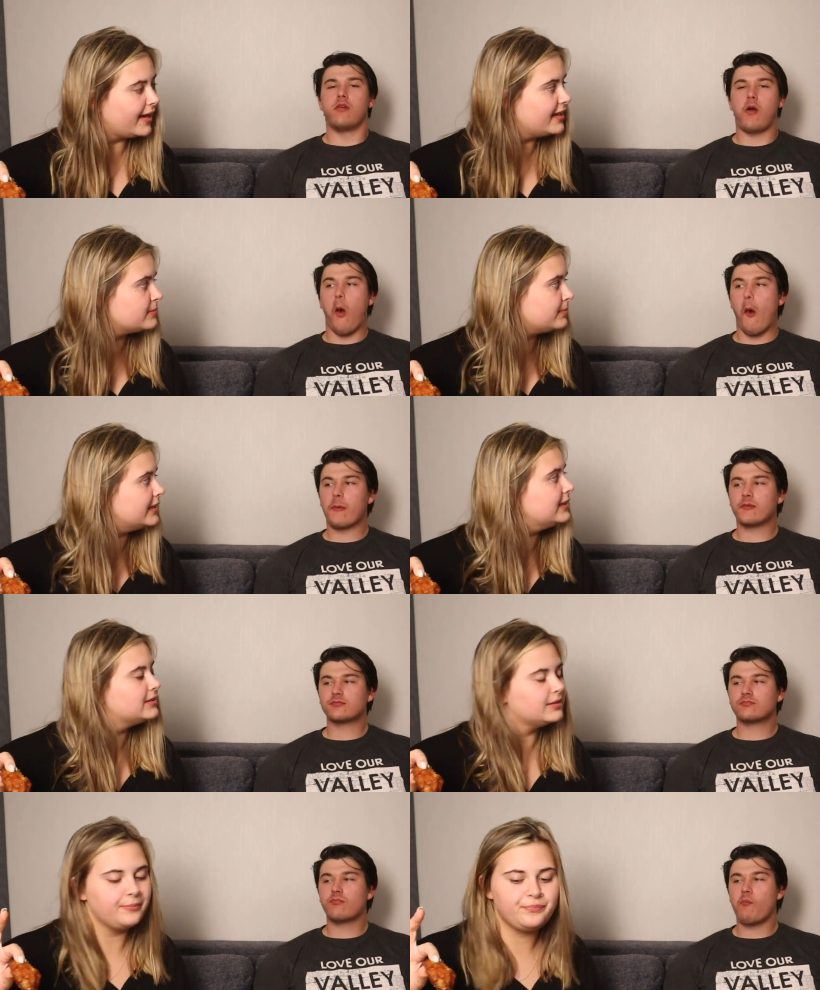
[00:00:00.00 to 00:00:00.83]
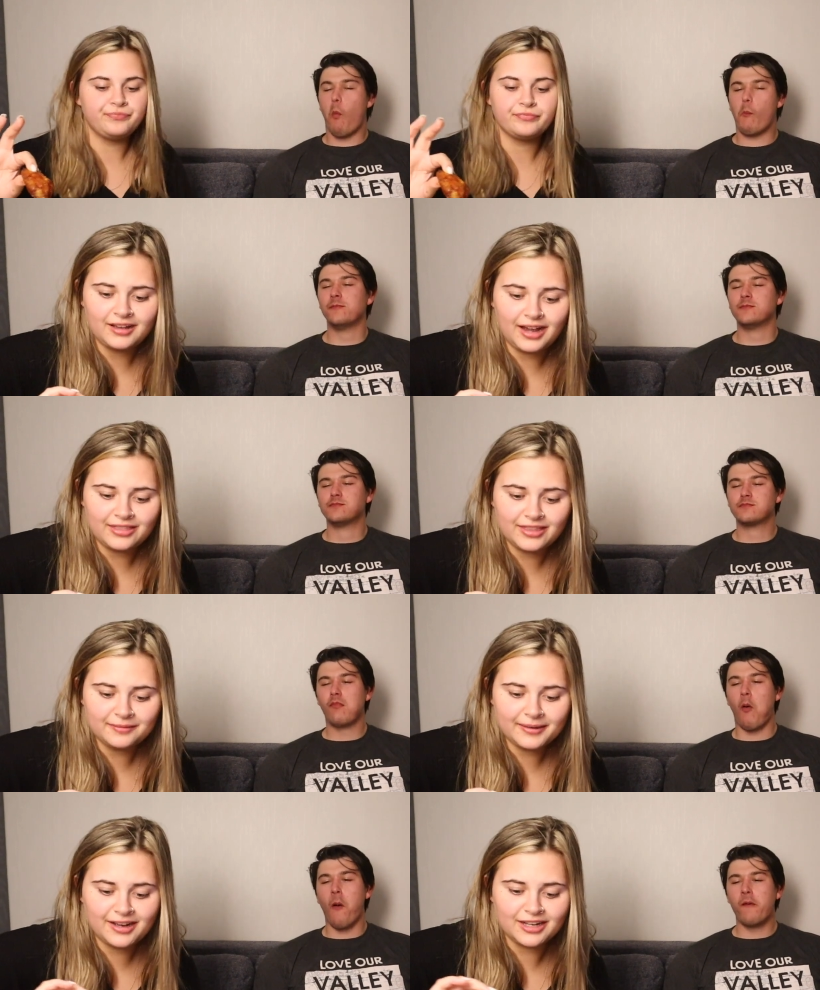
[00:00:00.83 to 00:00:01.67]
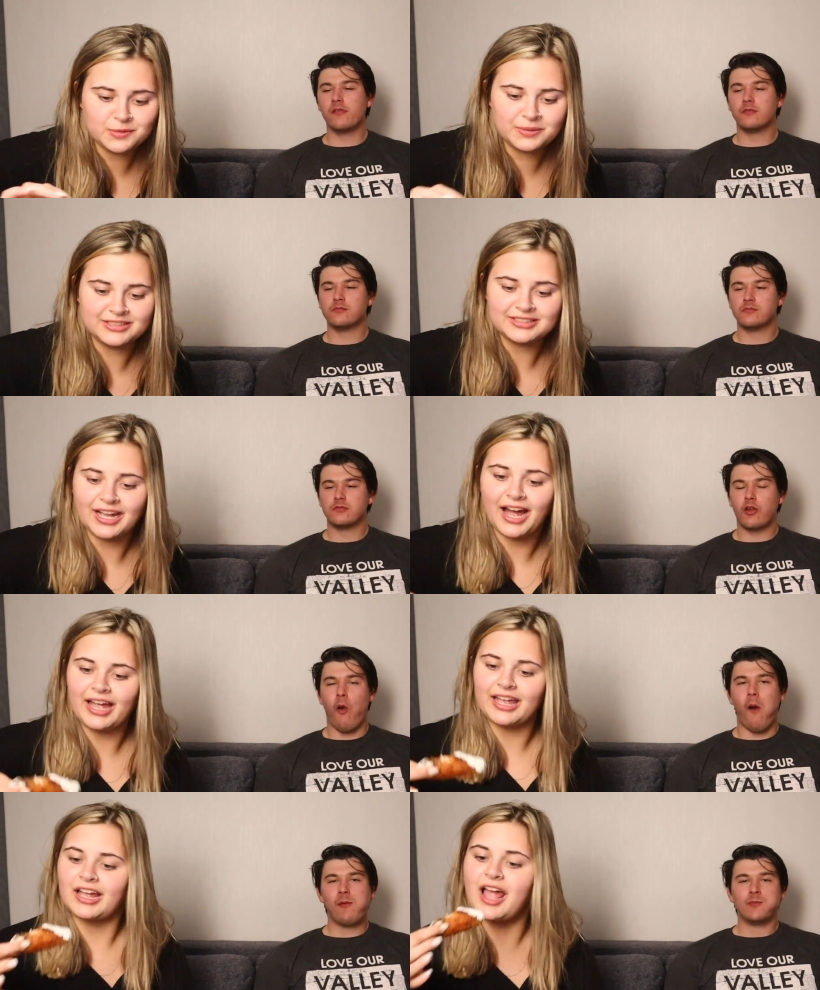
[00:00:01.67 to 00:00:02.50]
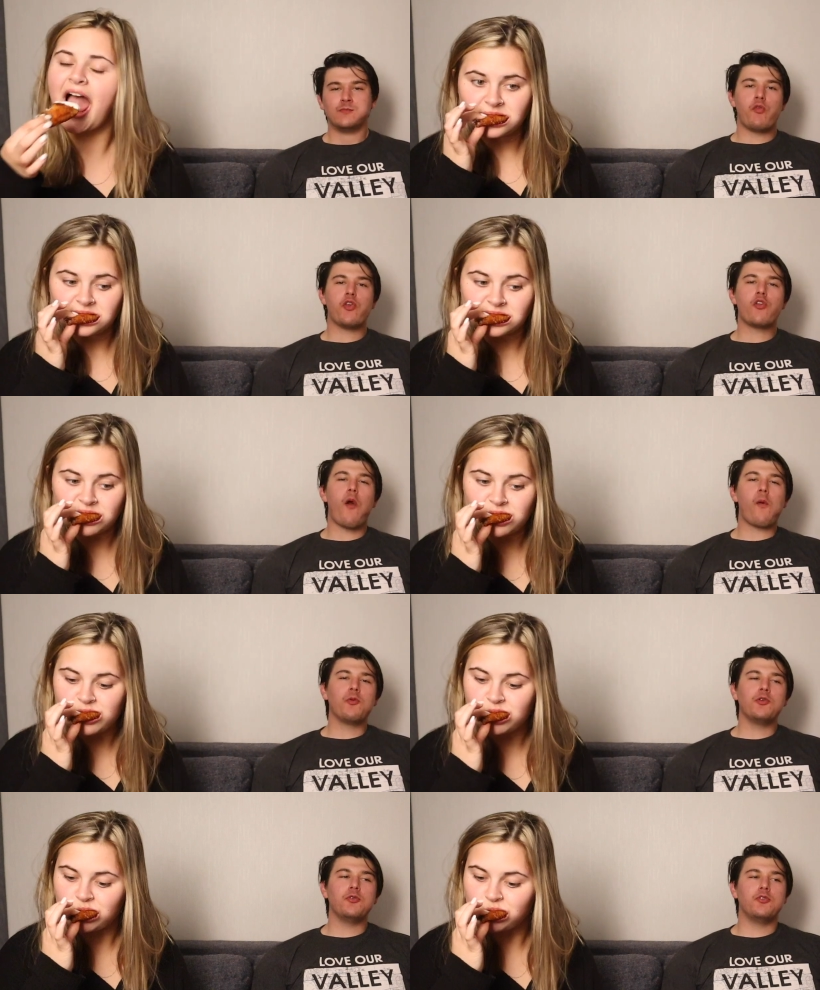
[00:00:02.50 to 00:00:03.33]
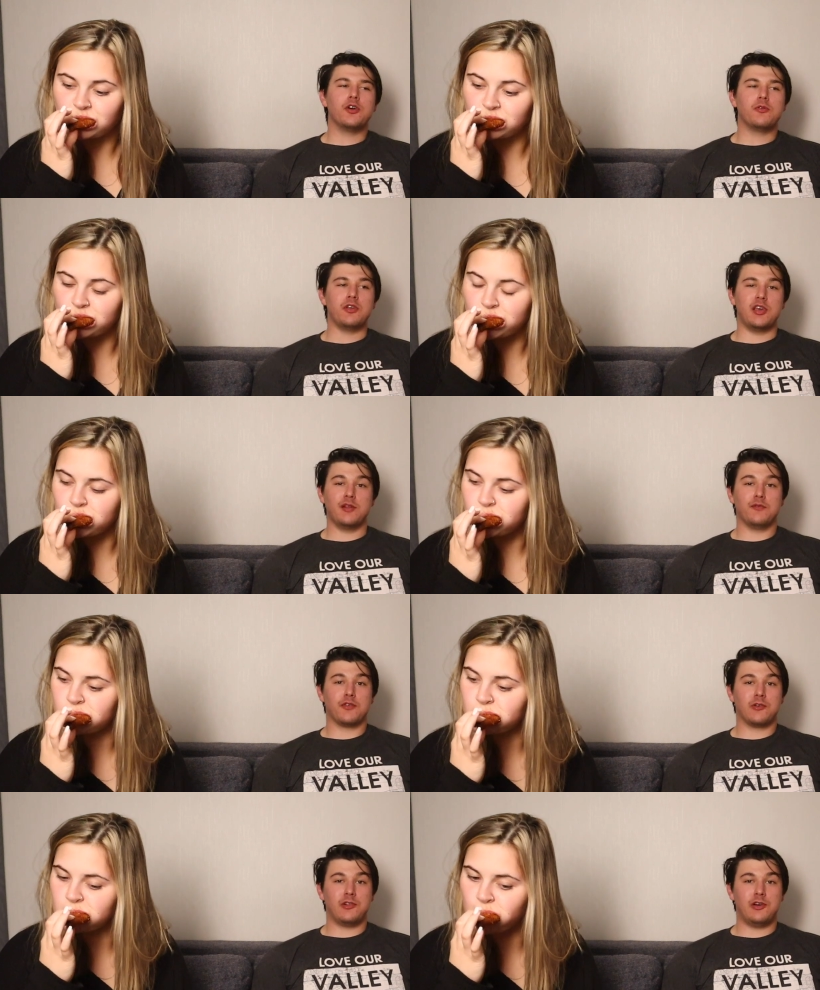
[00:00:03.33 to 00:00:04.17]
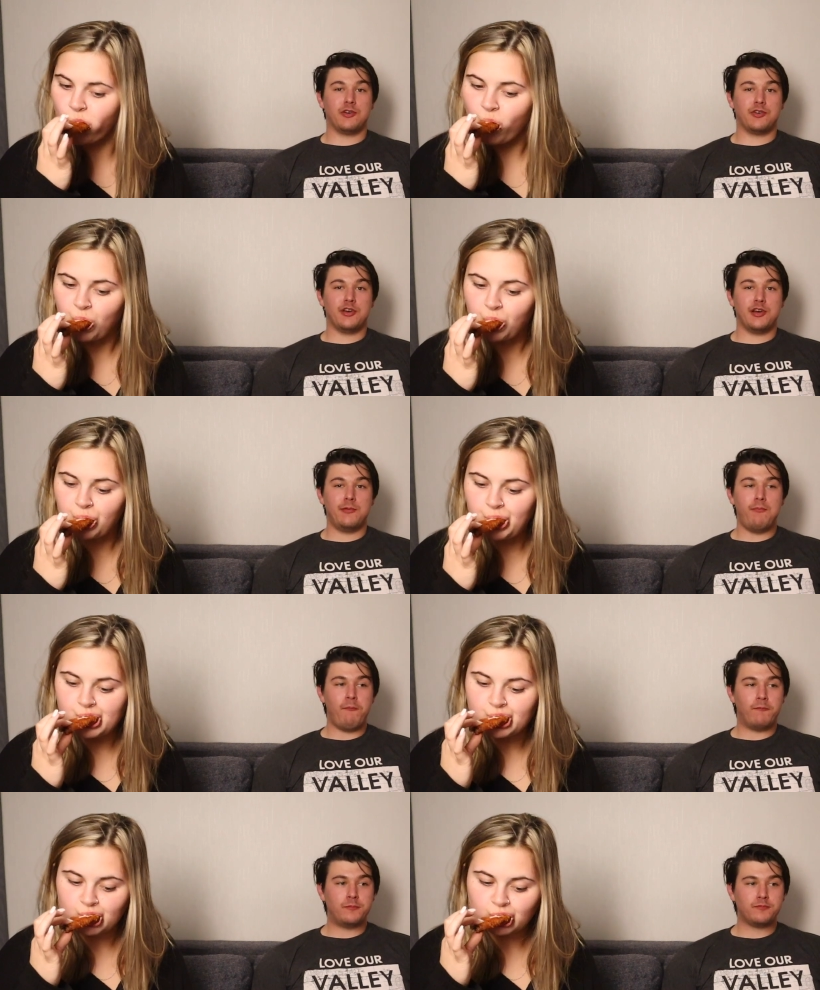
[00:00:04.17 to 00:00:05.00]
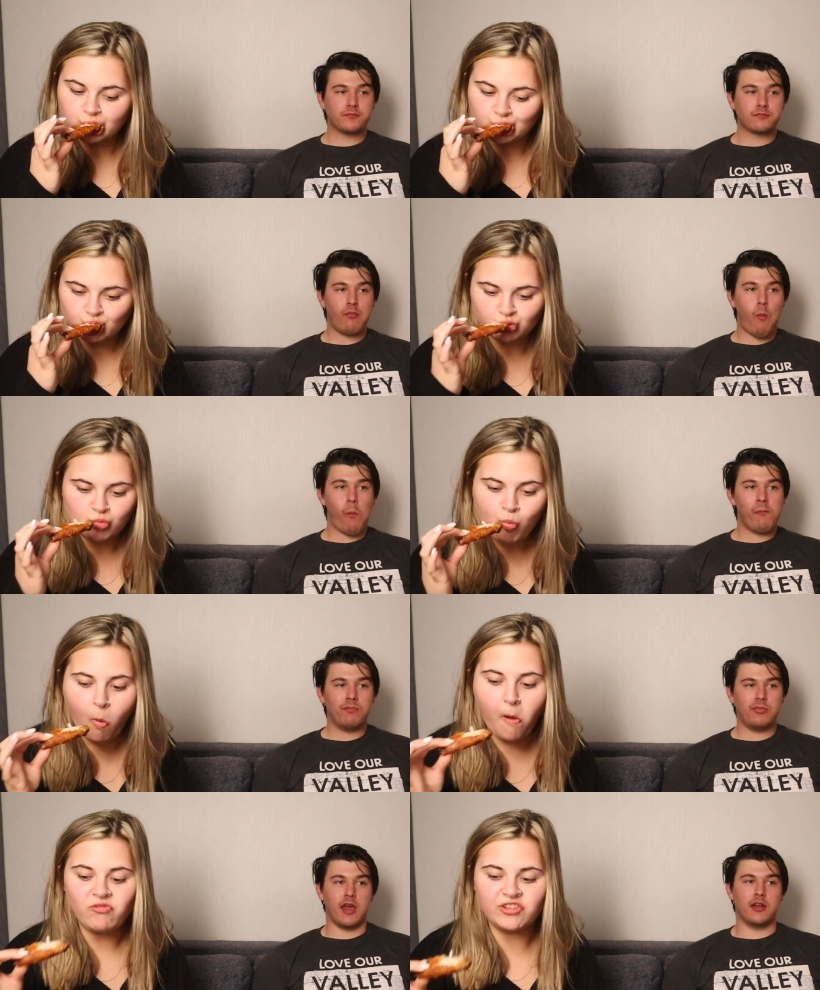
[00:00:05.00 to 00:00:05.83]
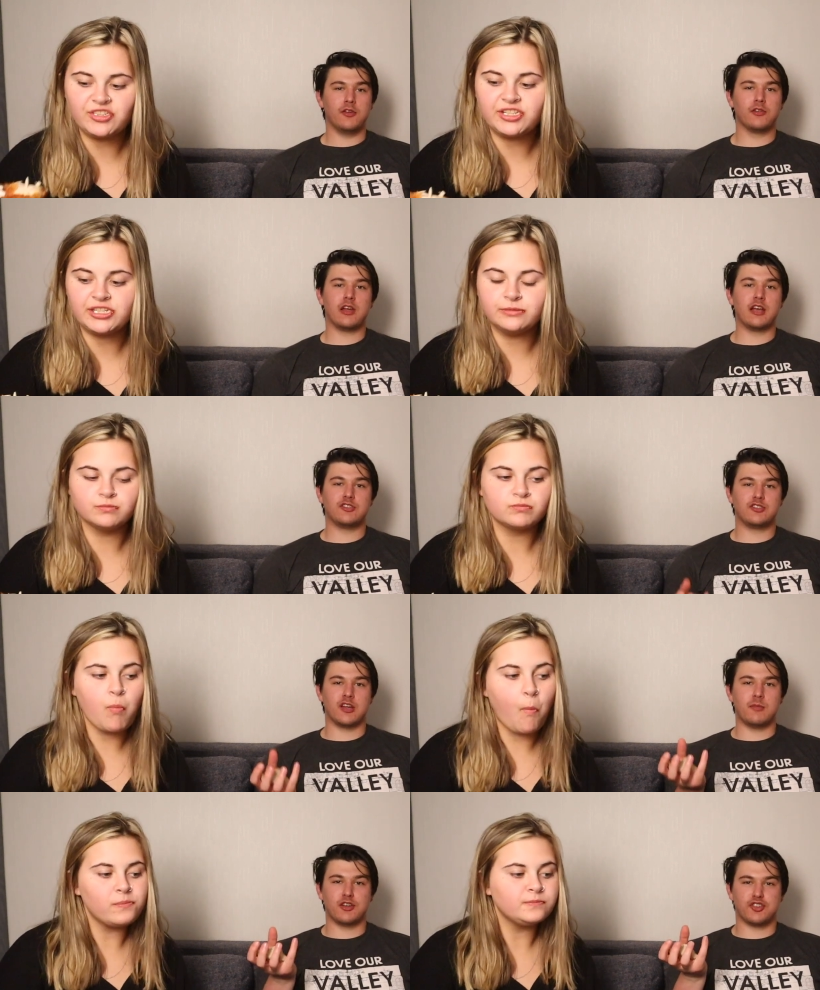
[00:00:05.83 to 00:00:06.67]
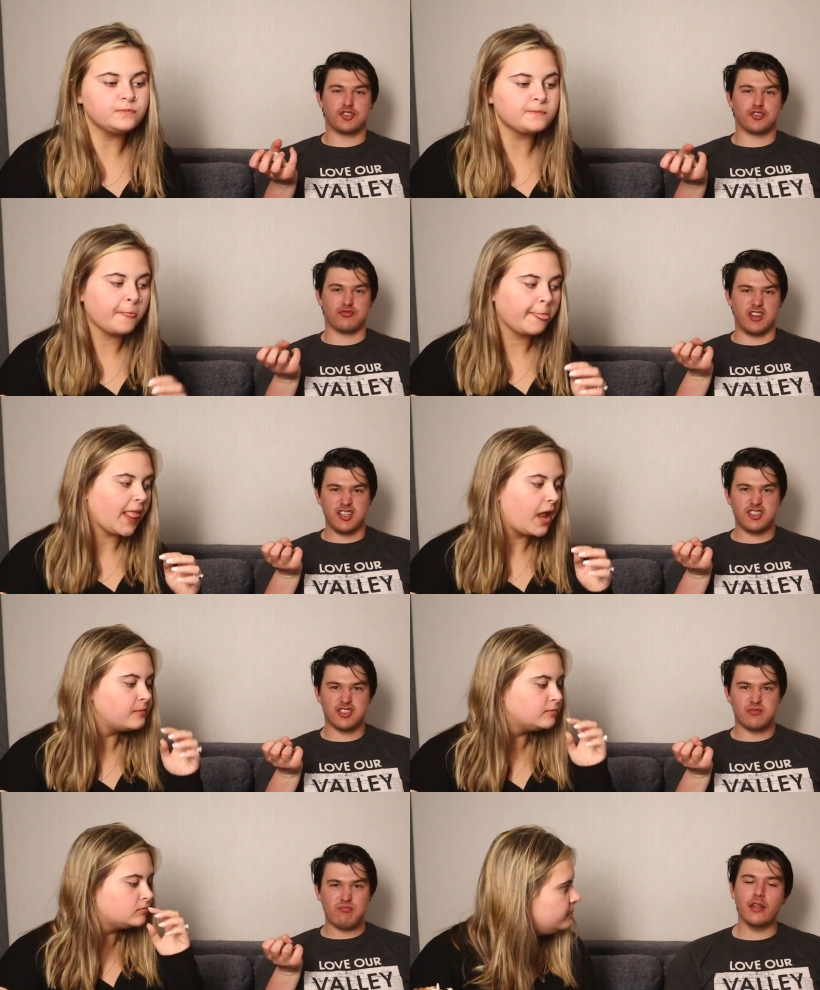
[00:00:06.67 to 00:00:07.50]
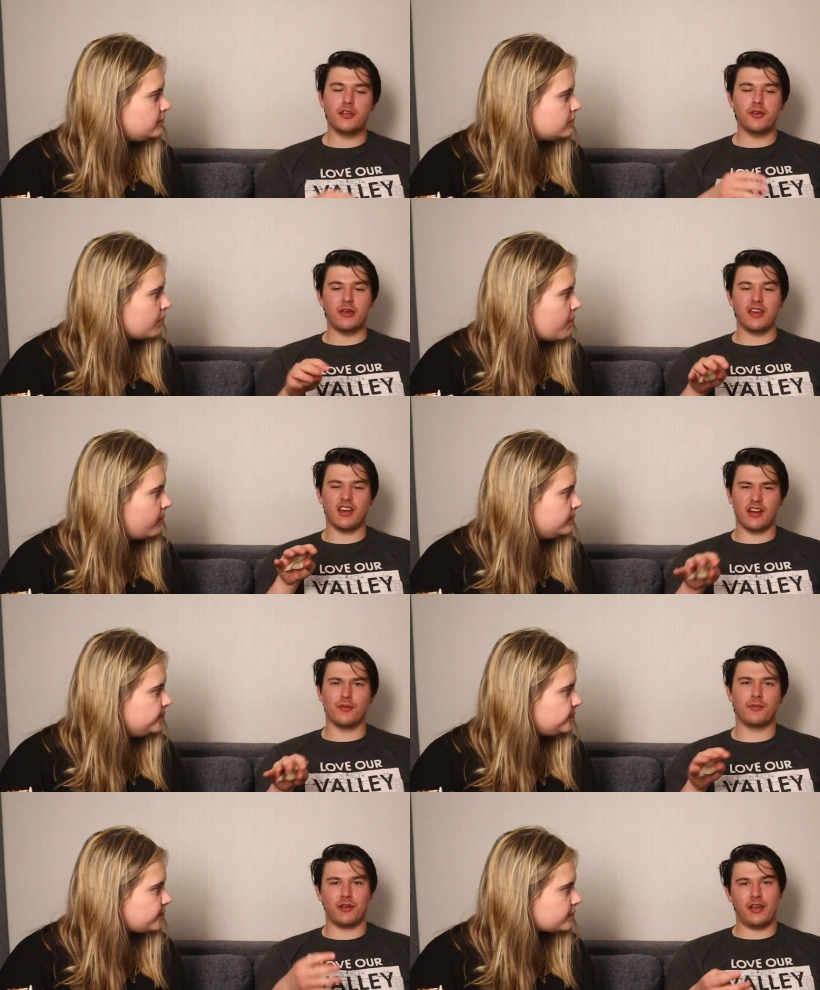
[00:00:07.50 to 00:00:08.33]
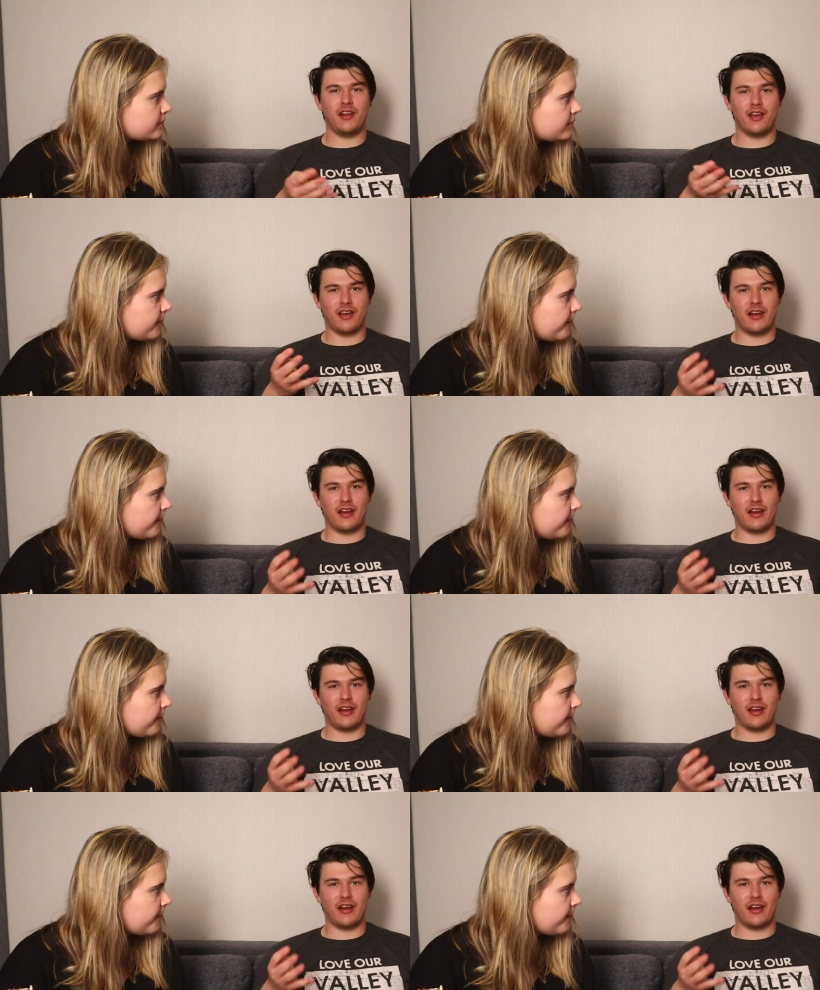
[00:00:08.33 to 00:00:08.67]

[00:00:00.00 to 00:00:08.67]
Speaker 1: rice, please. I think my husband's dying.
Speaker 2: You know when you don't eat for a long time and your stomach shrinks and you eat we're eating